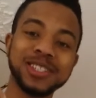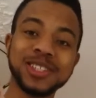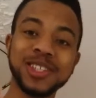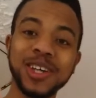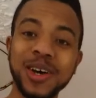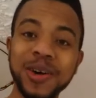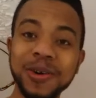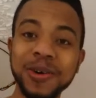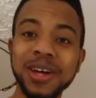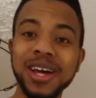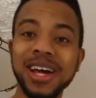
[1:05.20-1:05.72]

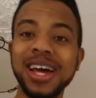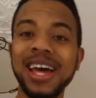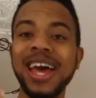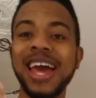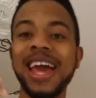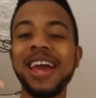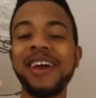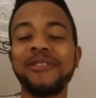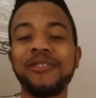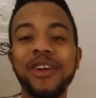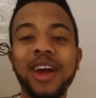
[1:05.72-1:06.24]
So
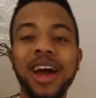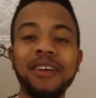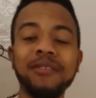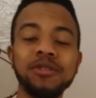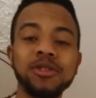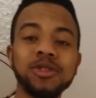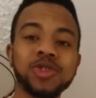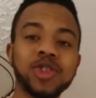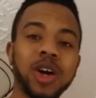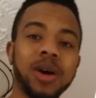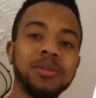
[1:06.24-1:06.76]
if you're
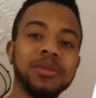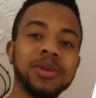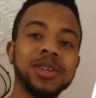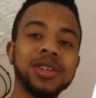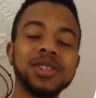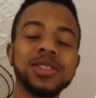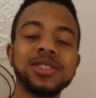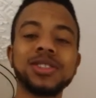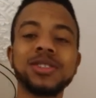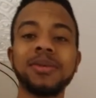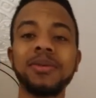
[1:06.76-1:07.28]
having
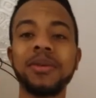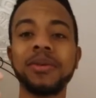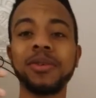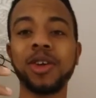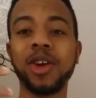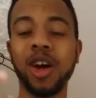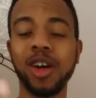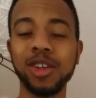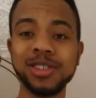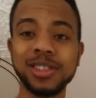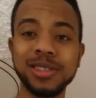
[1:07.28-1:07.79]
troubles, you
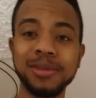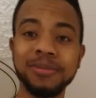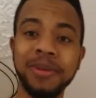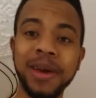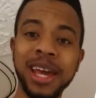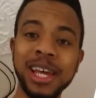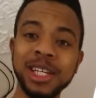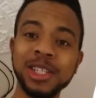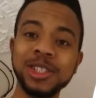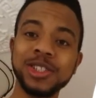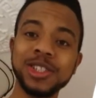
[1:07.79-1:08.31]
know,
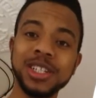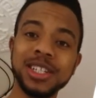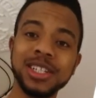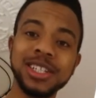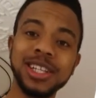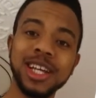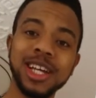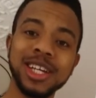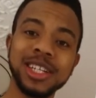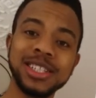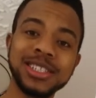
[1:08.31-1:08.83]

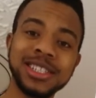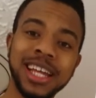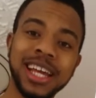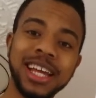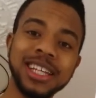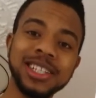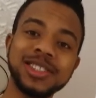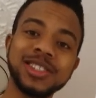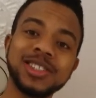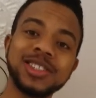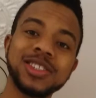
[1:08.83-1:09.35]
constipation,
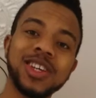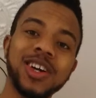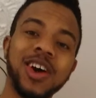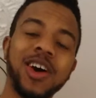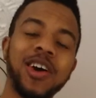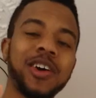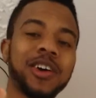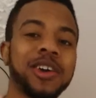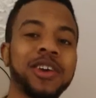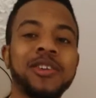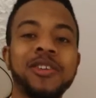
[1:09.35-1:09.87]
dates
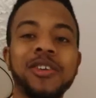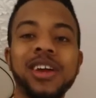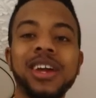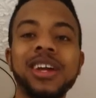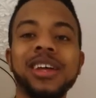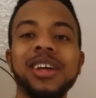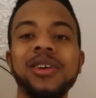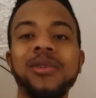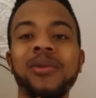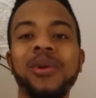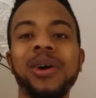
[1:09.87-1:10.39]
are a
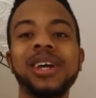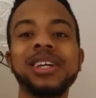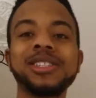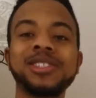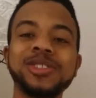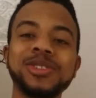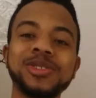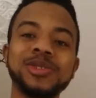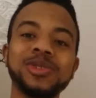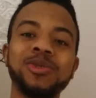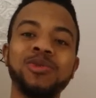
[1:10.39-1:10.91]
great way
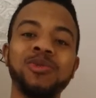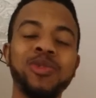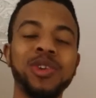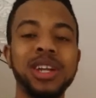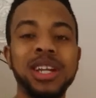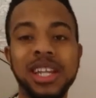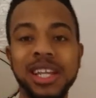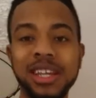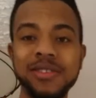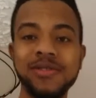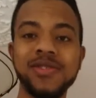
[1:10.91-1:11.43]
to
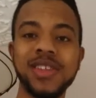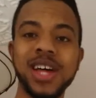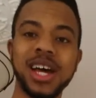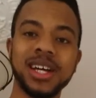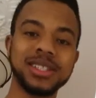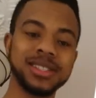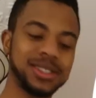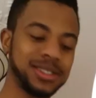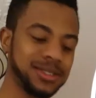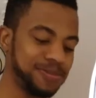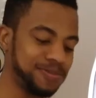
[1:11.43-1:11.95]
relieve
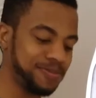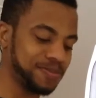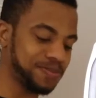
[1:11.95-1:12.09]
that.